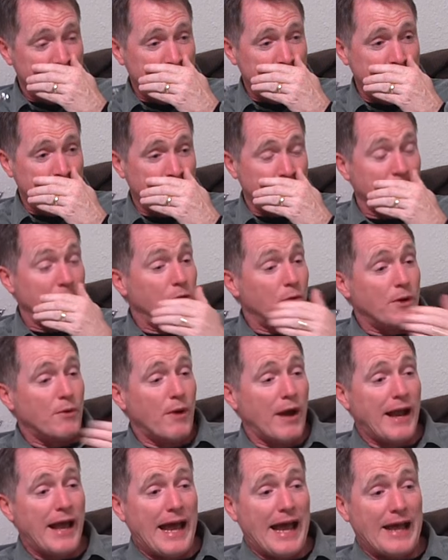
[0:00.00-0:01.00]
but we
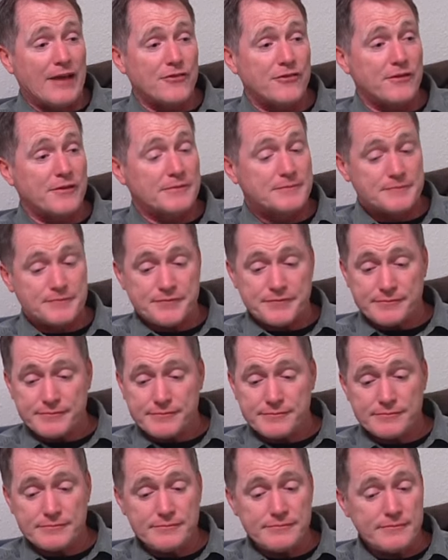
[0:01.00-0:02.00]
want to ask
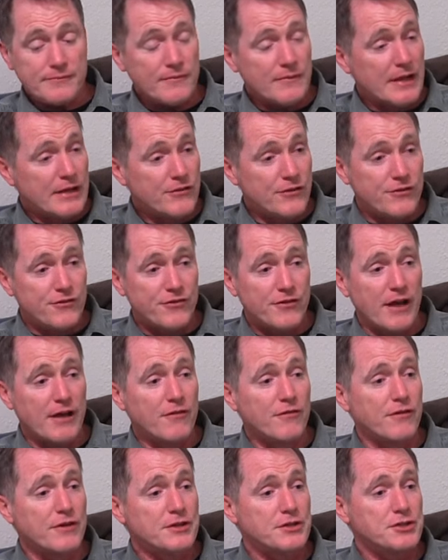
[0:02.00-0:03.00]
is it
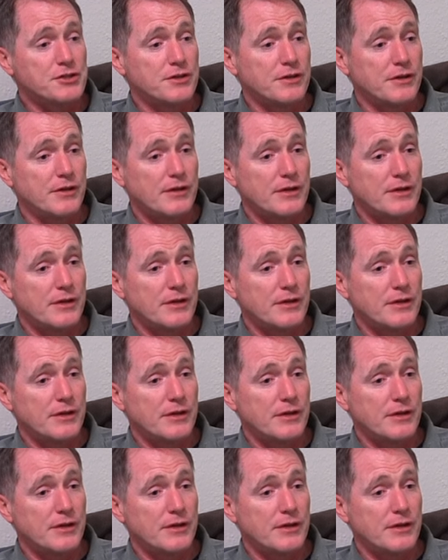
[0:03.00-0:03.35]
selfish?